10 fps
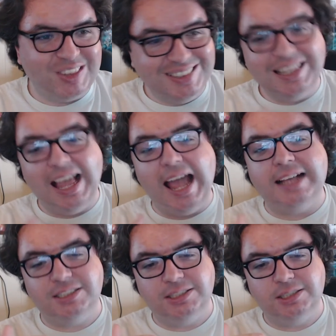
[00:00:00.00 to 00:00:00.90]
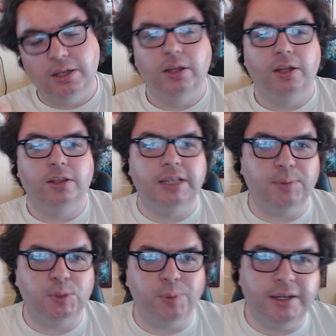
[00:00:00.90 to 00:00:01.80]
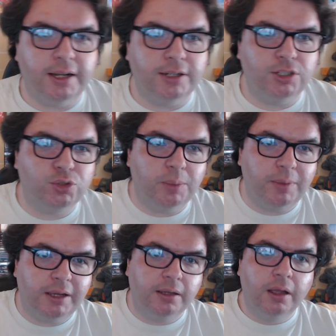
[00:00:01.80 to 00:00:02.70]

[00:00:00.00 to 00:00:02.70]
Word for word: less that I'm spending on streaming